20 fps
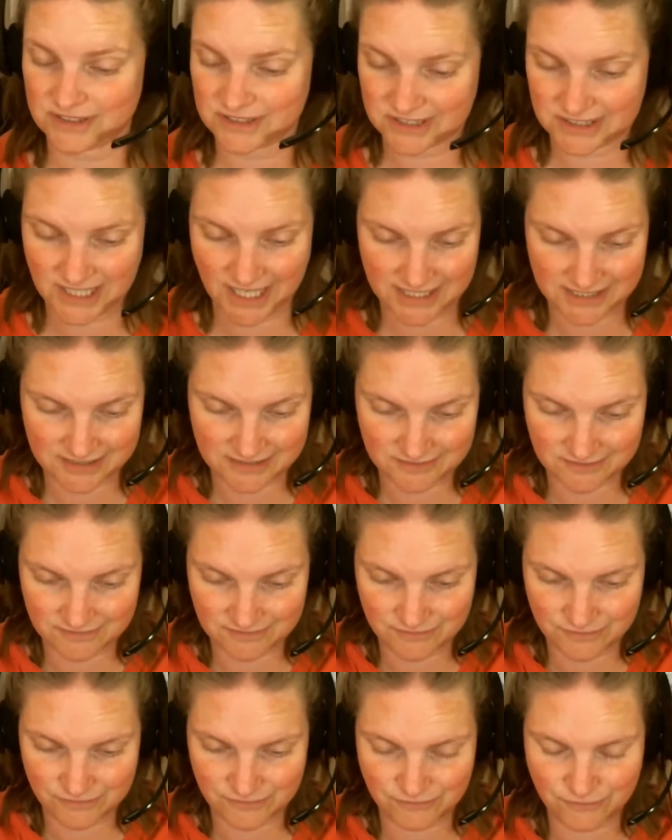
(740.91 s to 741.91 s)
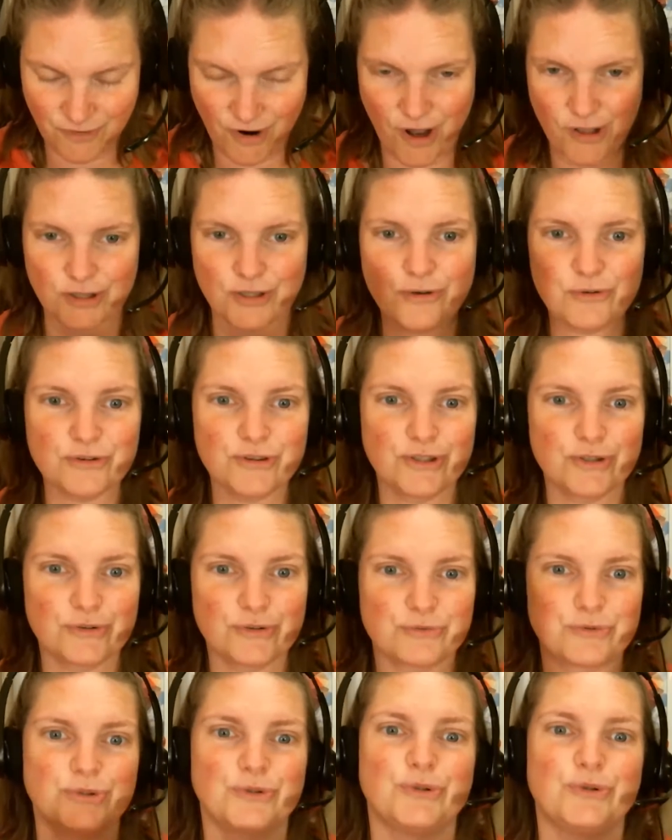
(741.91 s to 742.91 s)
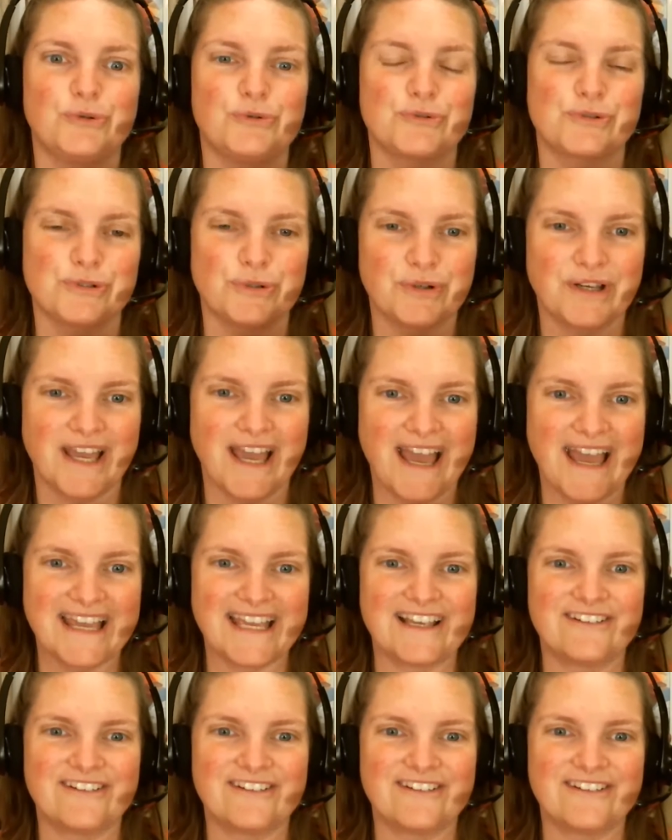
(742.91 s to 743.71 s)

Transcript: Just follow the rules, okay?